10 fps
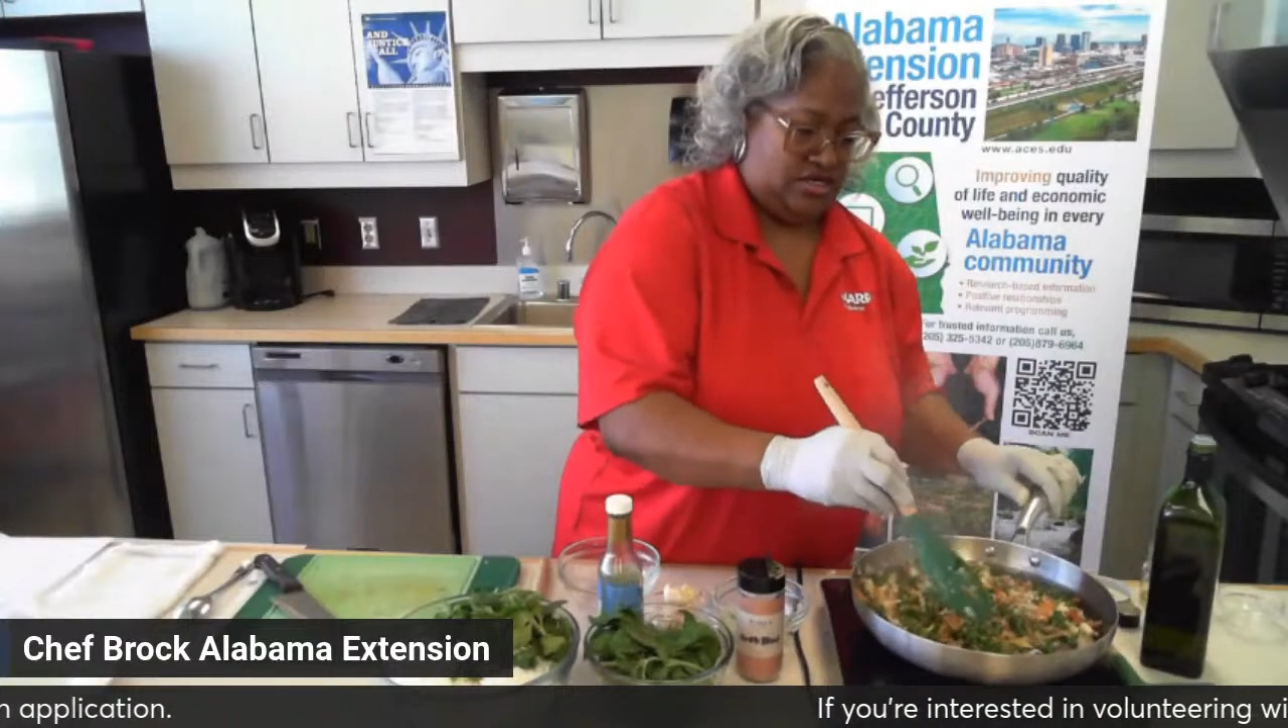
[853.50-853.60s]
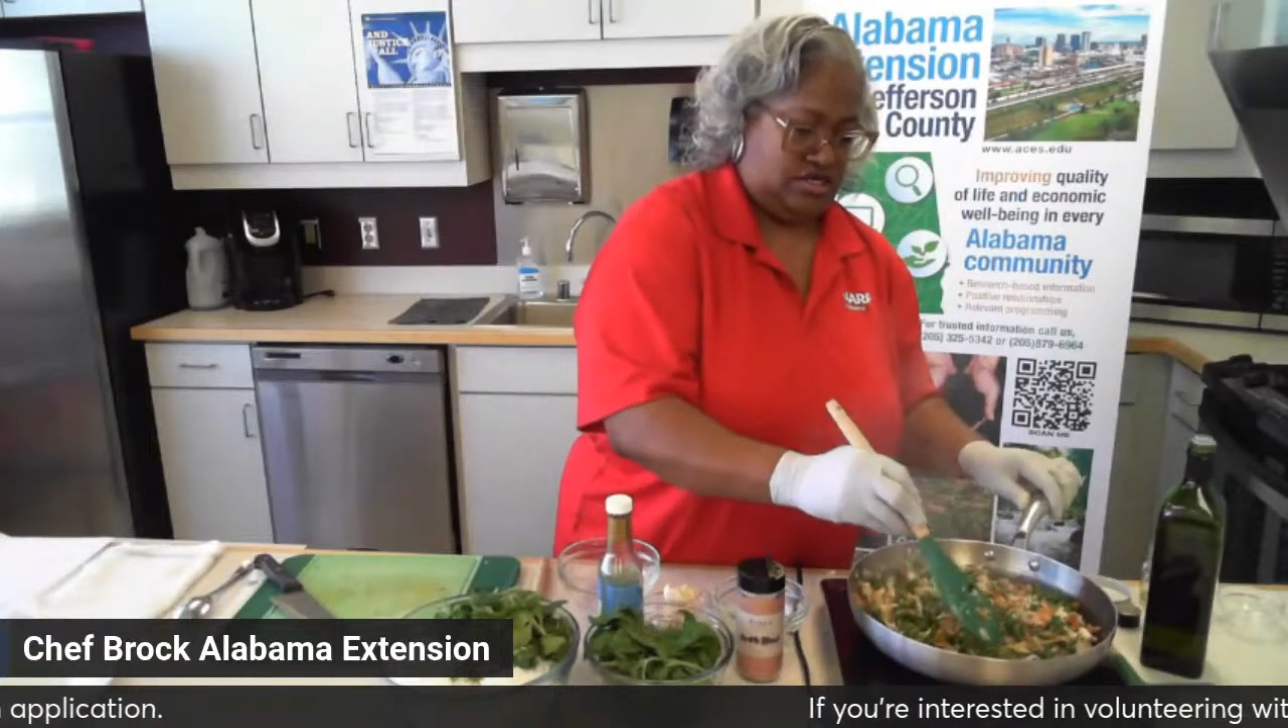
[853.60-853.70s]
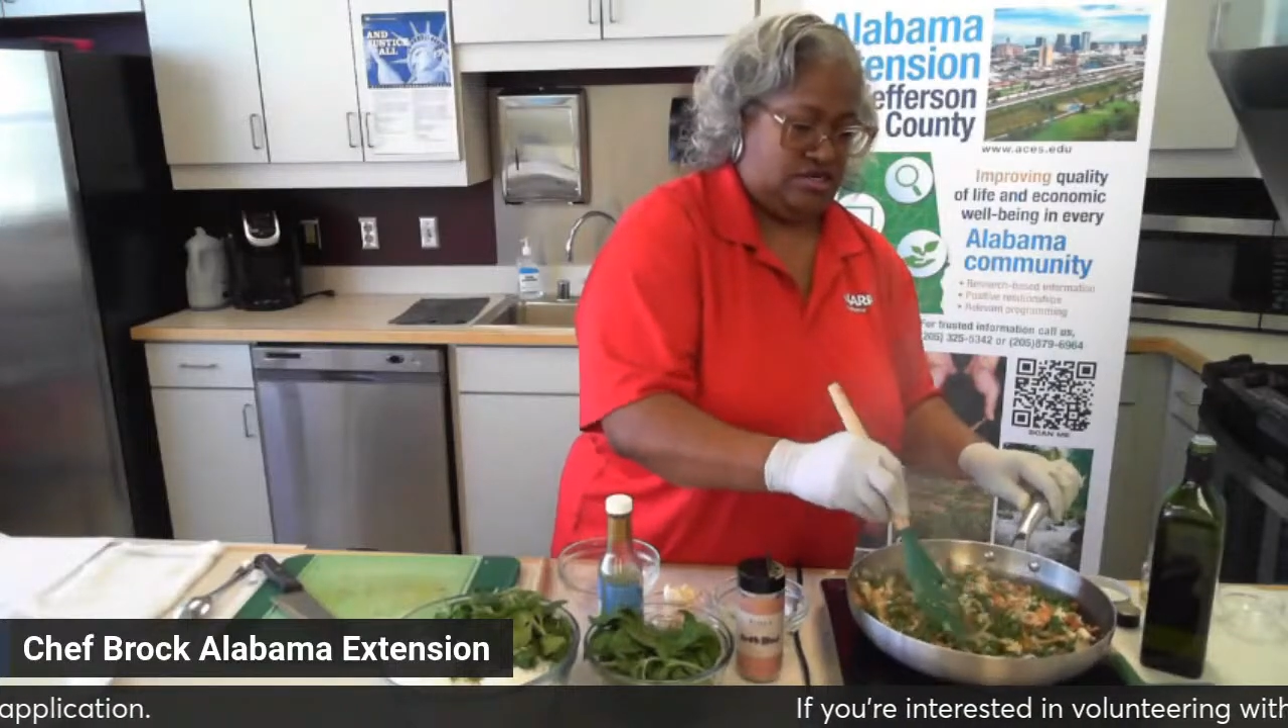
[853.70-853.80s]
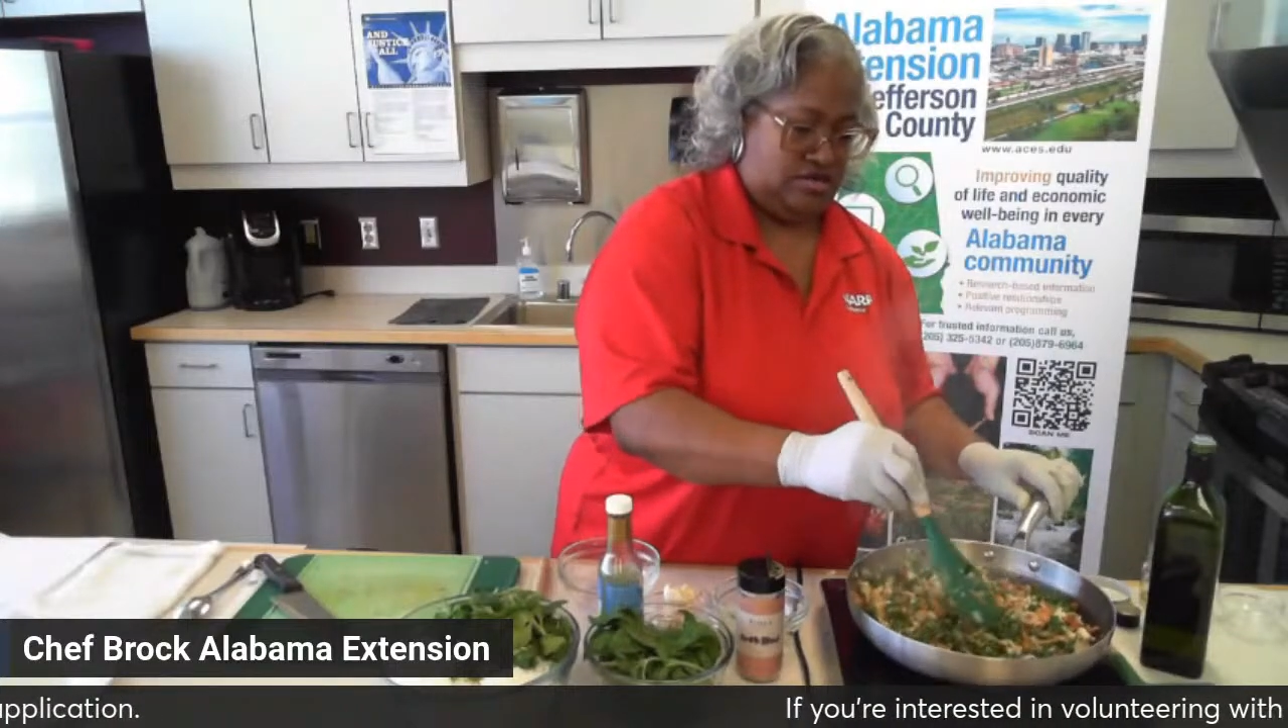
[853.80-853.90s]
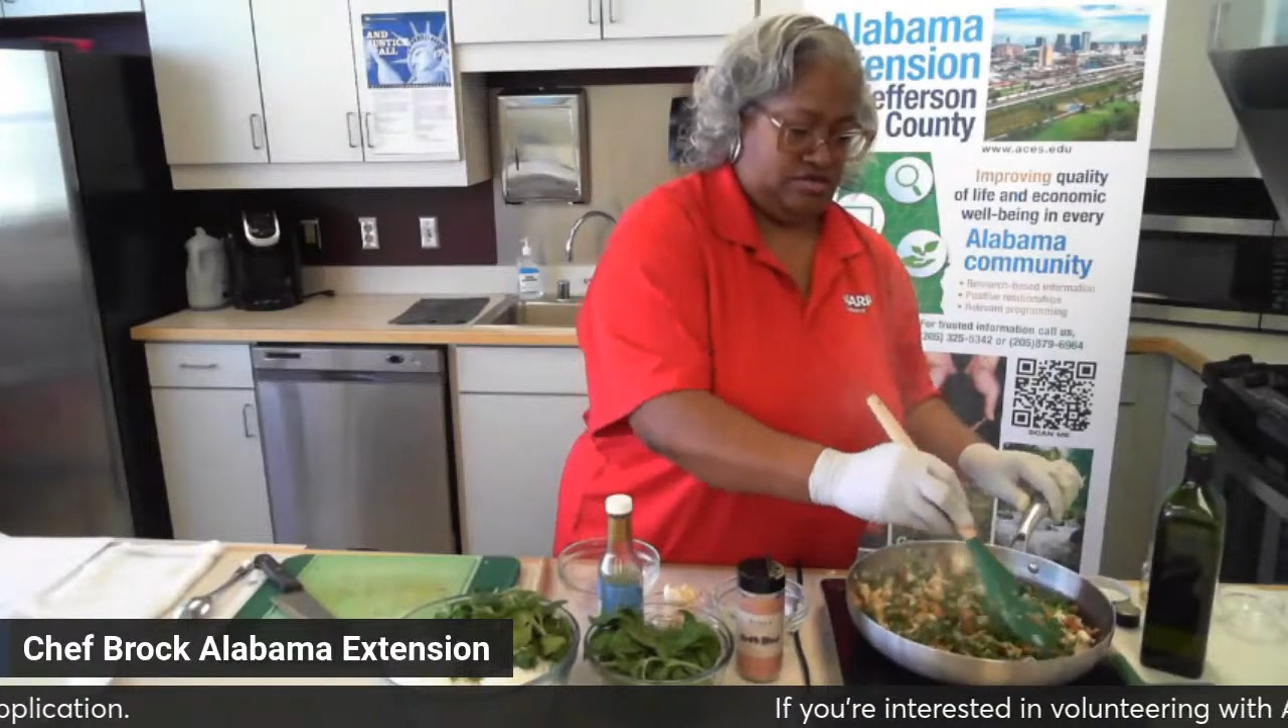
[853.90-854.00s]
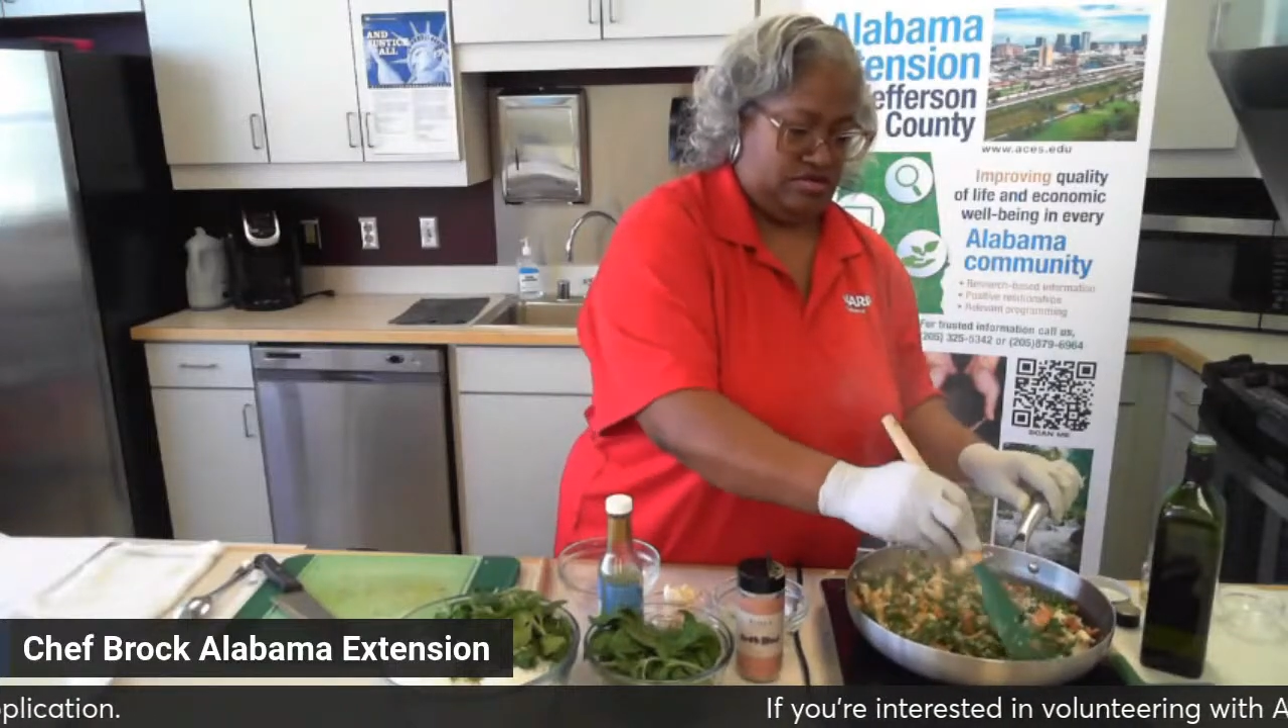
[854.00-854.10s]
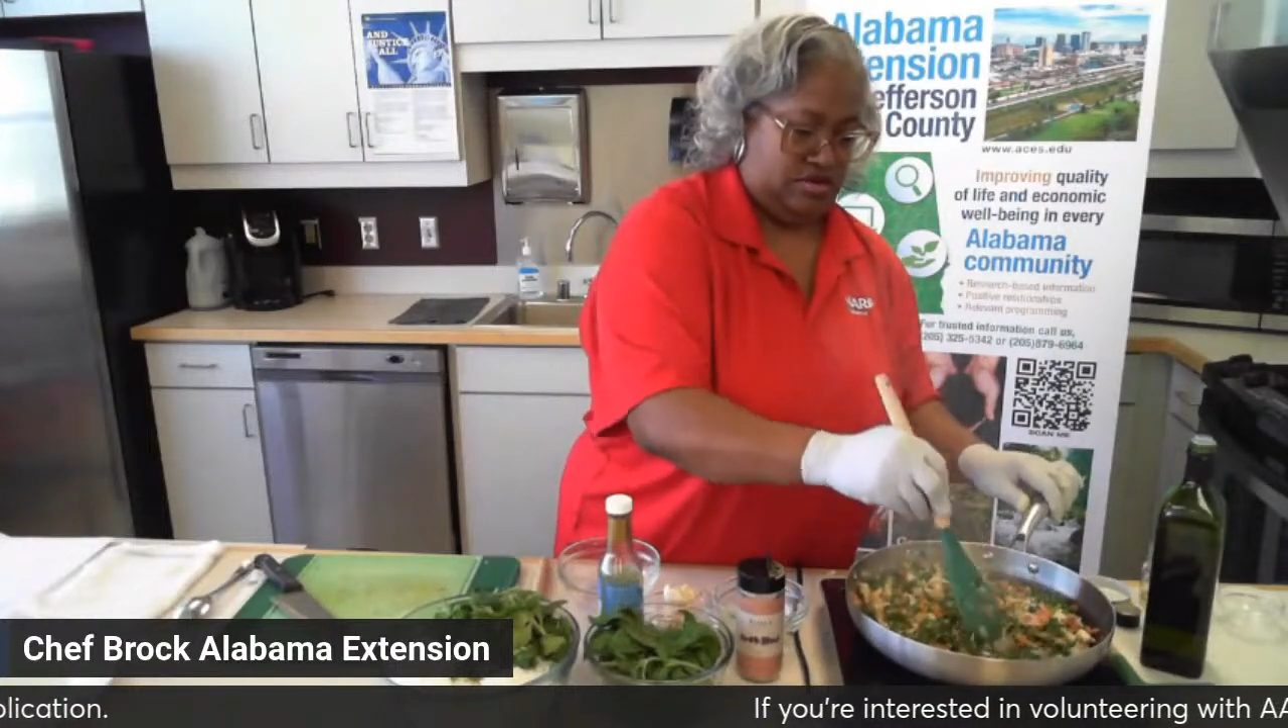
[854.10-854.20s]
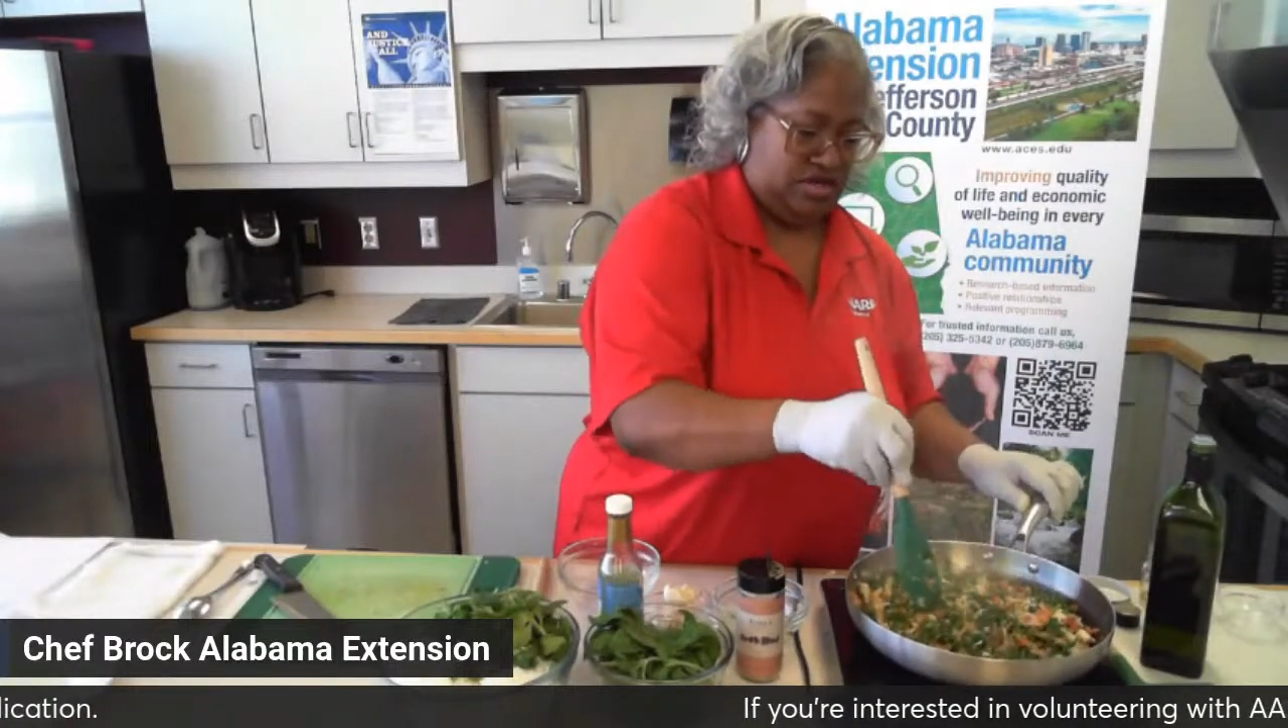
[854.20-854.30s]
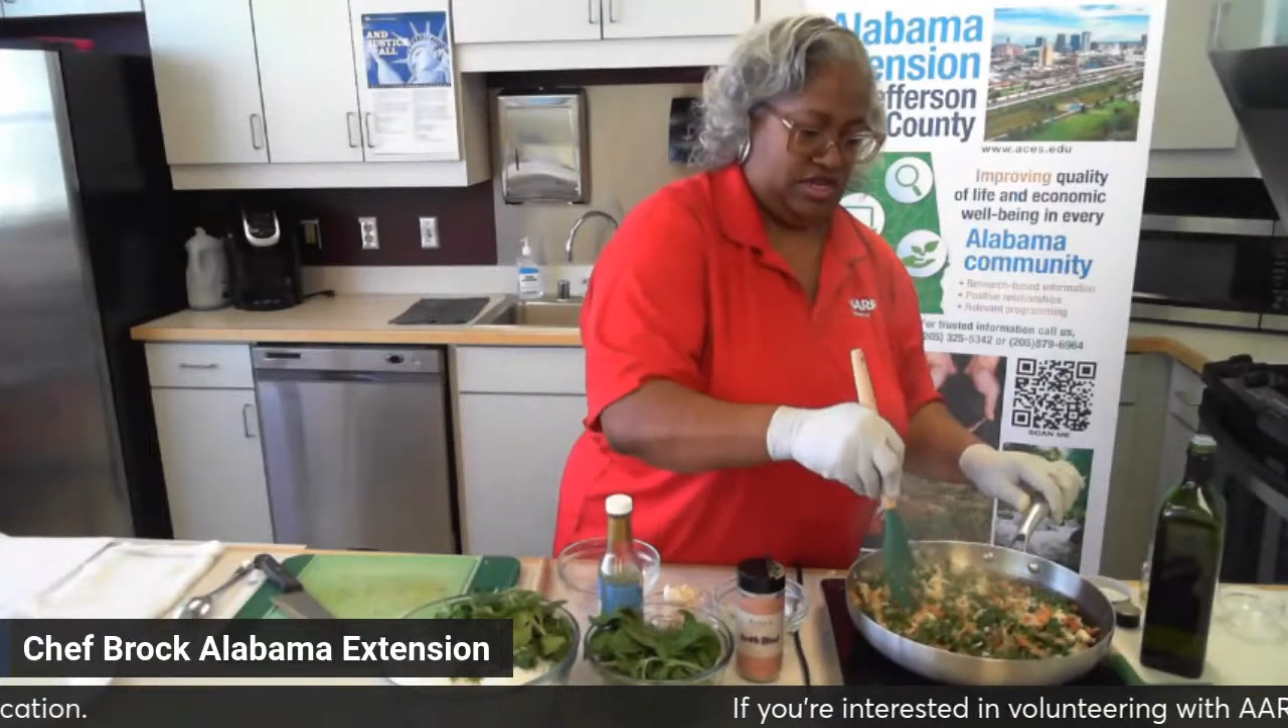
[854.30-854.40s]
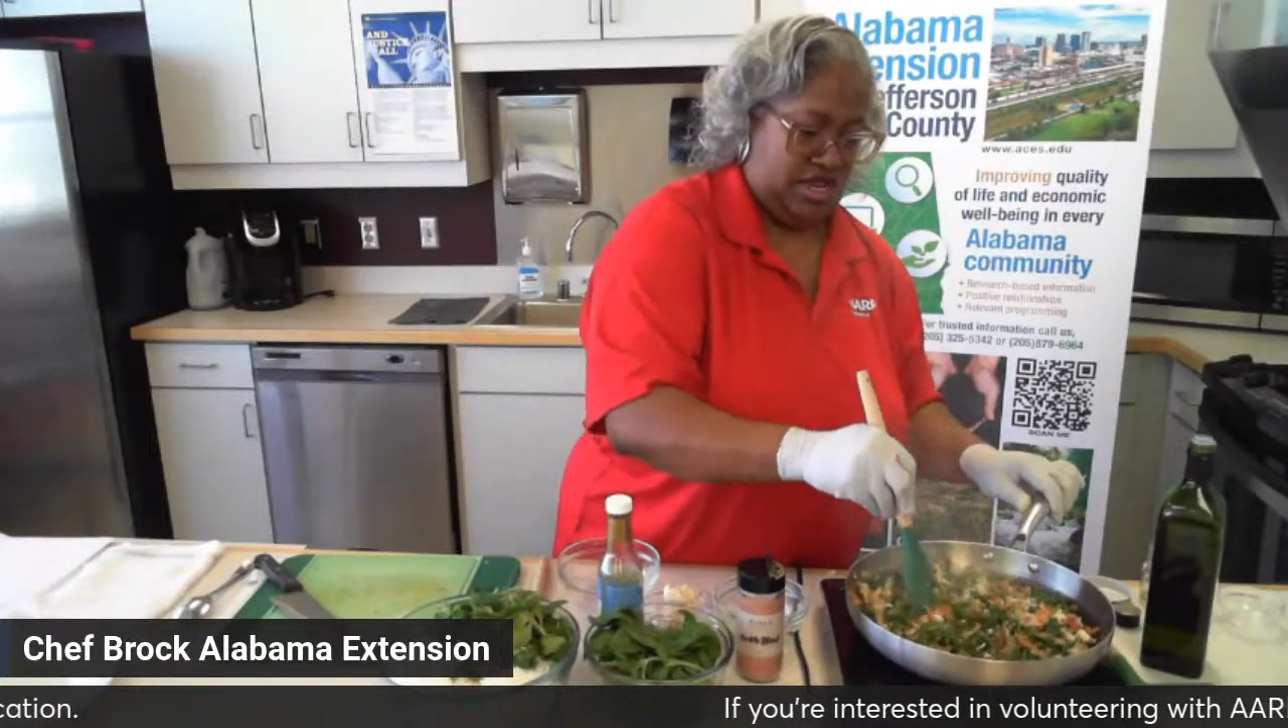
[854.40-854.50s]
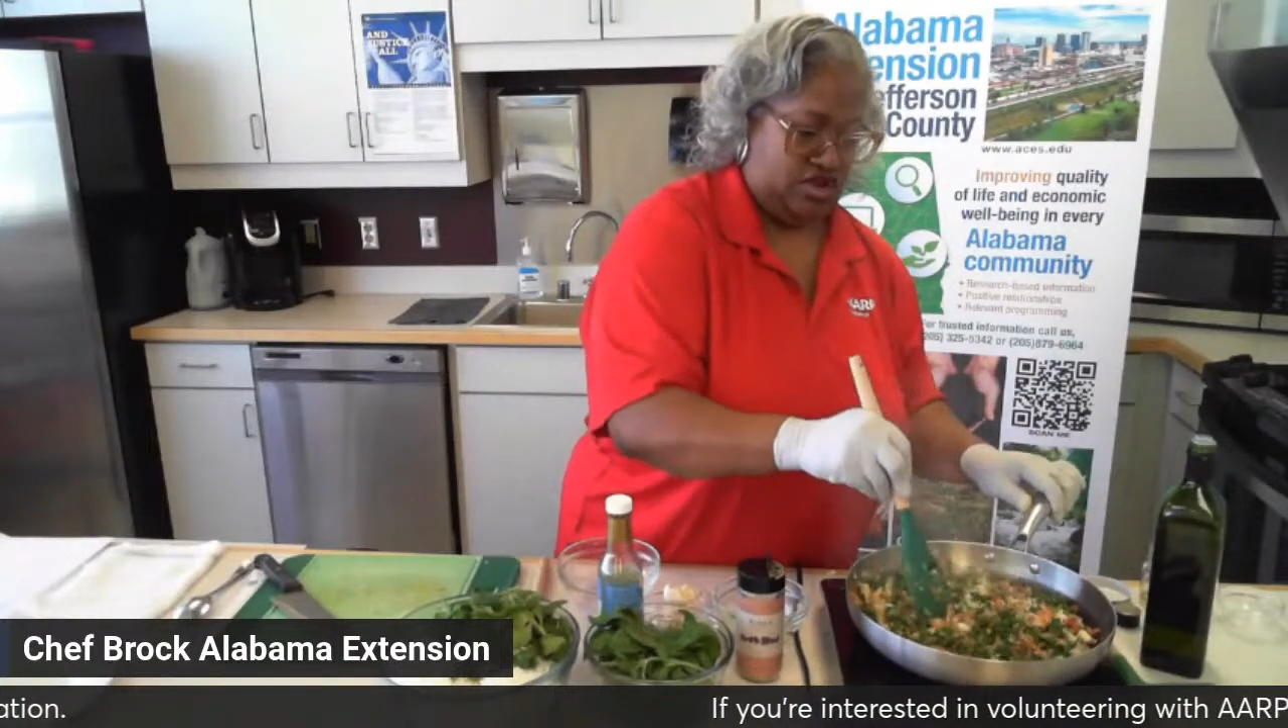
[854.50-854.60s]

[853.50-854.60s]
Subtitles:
to get